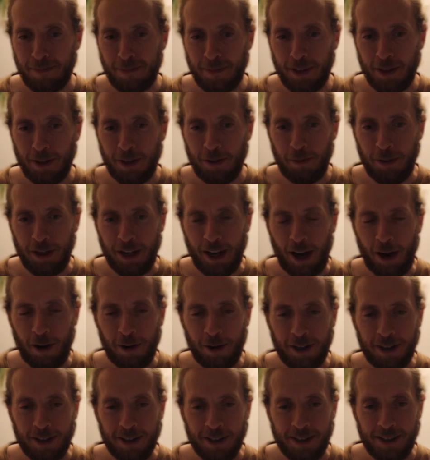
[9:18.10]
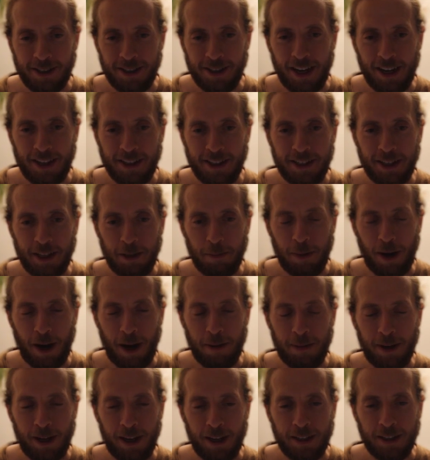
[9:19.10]
with our CI/CD
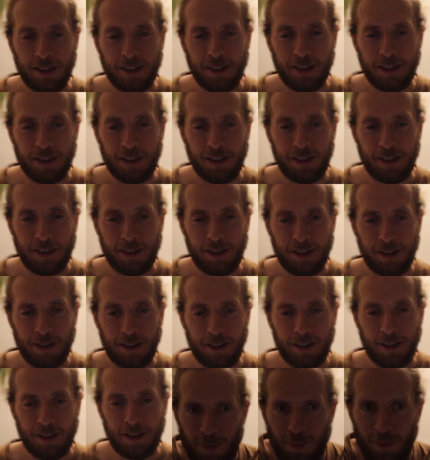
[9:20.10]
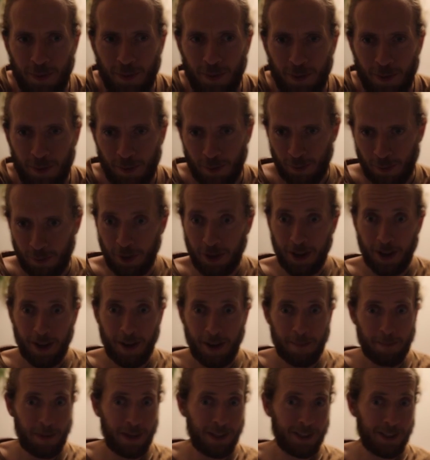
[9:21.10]
pipeline. We
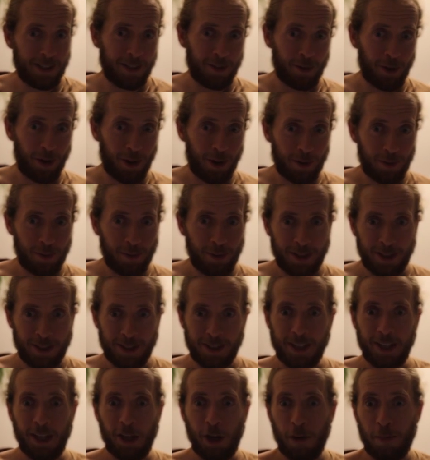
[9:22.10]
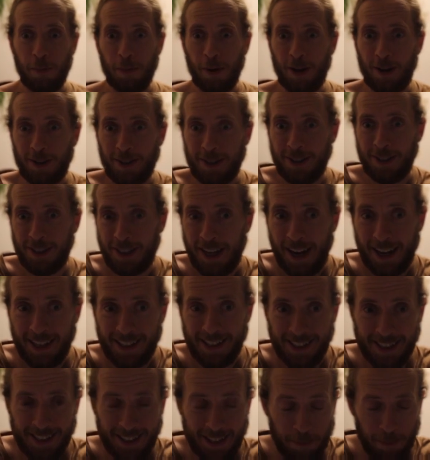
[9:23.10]
are basically done with setting up our
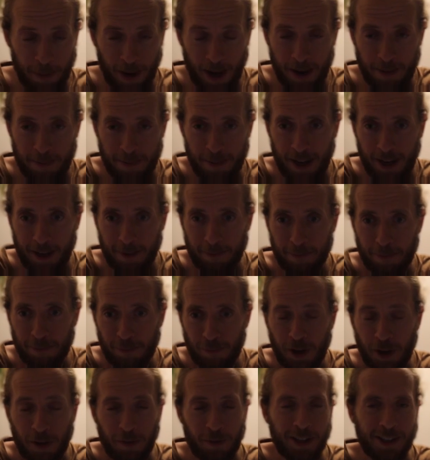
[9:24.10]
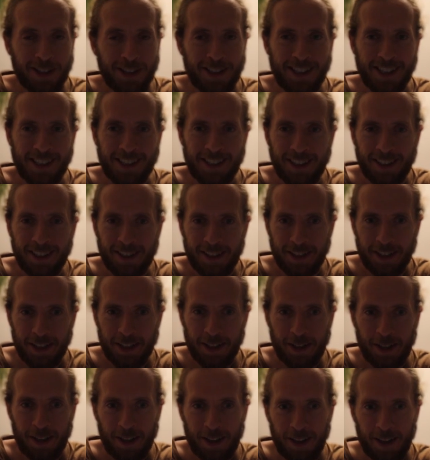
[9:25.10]
CI/CD pipeline. We have not tested it
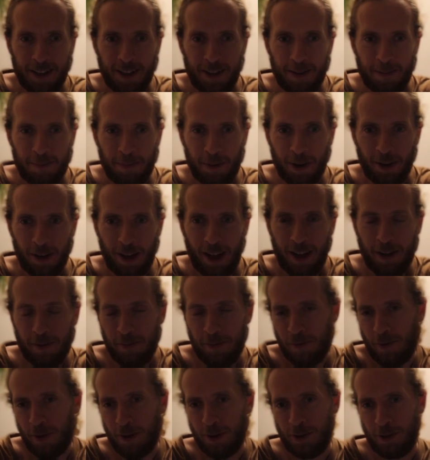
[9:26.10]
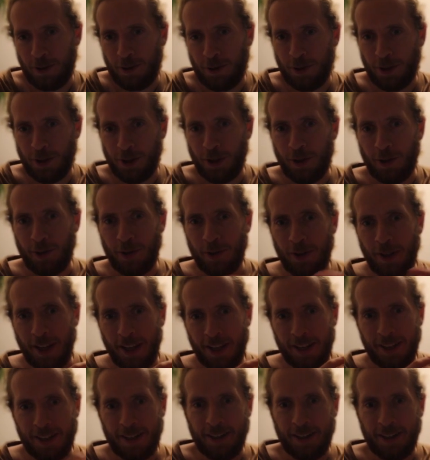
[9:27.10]
yet, but I want to show that